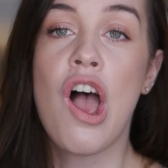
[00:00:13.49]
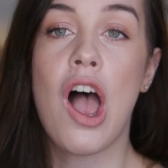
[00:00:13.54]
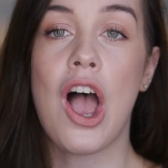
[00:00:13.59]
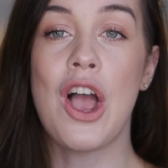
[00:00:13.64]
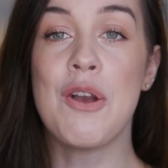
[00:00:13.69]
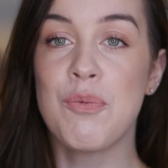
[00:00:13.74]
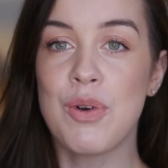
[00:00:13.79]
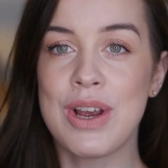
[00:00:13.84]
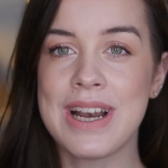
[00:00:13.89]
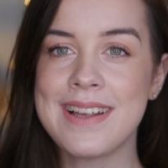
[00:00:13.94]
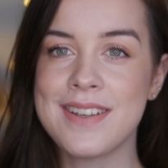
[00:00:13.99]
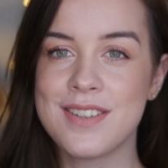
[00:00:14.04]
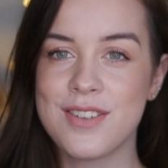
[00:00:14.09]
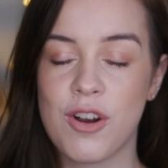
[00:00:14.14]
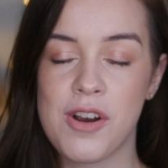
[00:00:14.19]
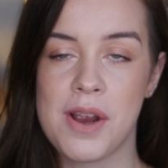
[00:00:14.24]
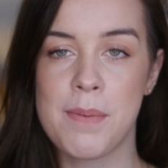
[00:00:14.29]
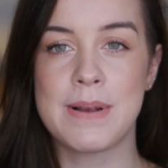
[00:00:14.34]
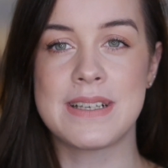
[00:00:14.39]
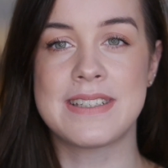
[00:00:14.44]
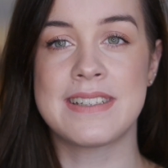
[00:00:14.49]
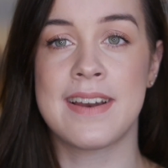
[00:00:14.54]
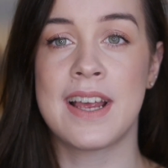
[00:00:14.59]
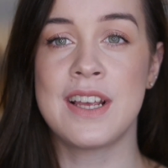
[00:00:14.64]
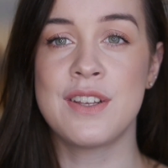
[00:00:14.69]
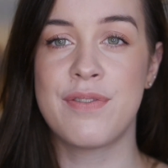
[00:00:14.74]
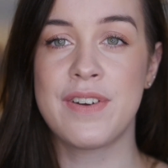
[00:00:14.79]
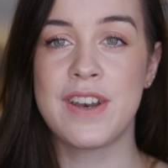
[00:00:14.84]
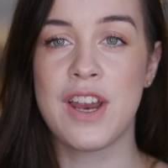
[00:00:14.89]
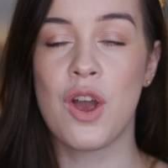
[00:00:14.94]
I'm really sorry, but
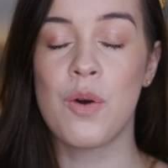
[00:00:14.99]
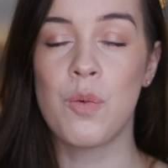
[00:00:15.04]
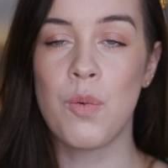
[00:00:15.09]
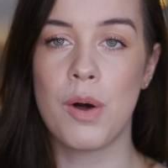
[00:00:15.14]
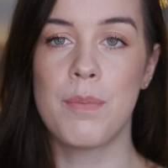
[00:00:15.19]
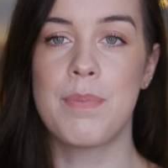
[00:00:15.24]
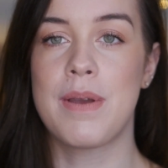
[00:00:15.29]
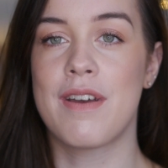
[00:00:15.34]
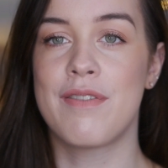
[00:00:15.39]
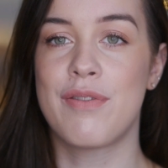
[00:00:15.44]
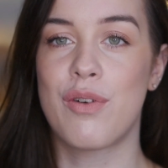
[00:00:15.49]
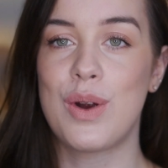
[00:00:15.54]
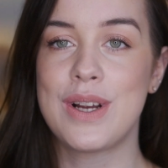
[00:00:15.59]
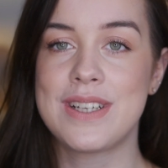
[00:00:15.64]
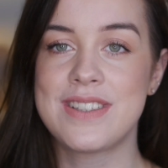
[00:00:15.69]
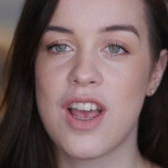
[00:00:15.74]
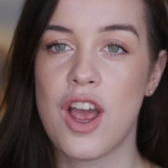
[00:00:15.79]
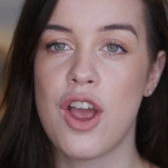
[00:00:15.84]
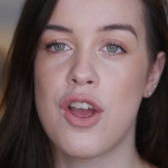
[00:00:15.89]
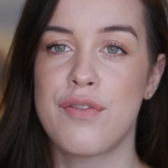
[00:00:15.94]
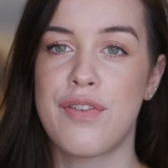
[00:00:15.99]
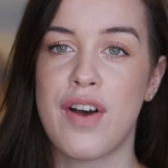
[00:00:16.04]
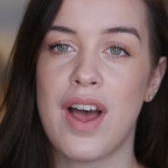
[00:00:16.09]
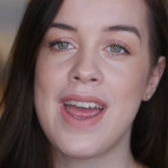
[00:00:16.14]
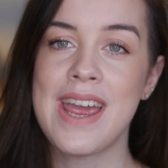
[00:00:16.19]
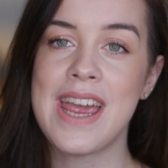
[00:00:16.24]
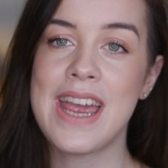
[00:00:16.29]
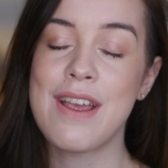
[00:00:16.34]
today's video will be a voiceover.